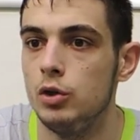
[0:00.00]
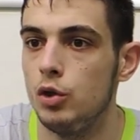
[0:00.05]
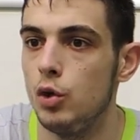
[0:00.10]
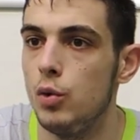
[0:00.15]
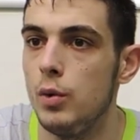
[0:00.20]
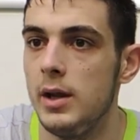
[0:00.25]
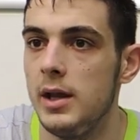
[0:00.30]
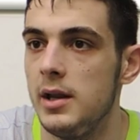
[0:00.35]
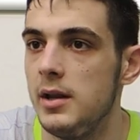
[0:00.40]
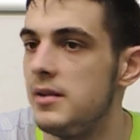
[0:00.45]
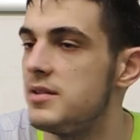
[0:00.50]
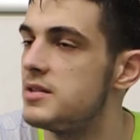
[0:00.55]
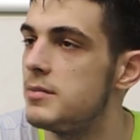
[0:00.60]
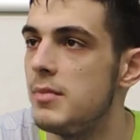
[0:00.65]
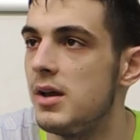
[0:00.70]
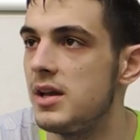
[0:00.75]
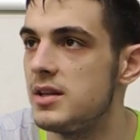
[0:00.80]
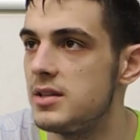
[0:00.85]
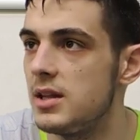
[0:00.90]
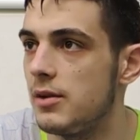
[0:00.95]
to win, it's the
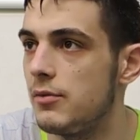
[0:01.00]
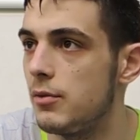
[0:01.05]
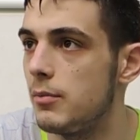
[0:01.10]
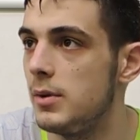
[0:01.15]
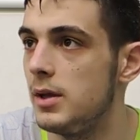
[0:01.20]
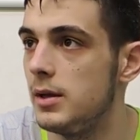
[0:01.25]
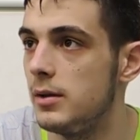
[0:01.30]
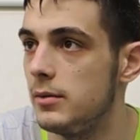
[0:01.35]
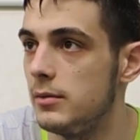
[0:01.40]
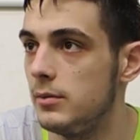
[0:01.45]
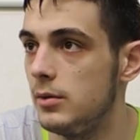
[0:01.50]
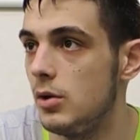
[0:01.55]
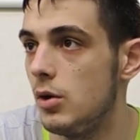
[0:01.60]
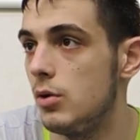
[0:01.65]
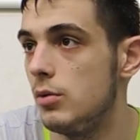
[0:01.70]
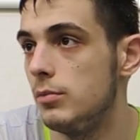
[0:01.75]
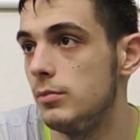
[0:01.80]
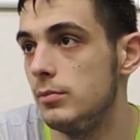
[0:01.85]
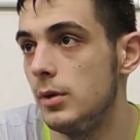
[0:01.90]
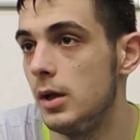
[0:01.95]
biggest thing for me. You
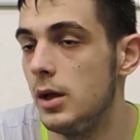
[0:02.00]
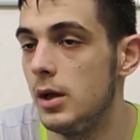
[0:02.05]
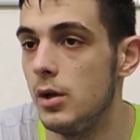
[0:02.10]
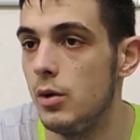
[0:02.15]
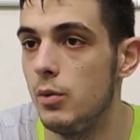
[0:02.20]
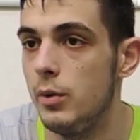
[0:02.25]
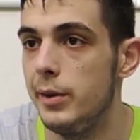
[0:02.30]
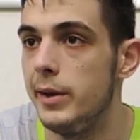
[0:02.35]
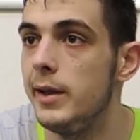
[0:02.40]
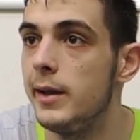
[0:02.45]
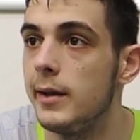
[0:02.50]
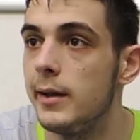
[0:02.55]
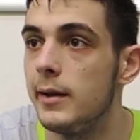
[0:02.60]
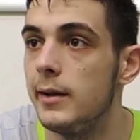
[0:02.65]
know, winning.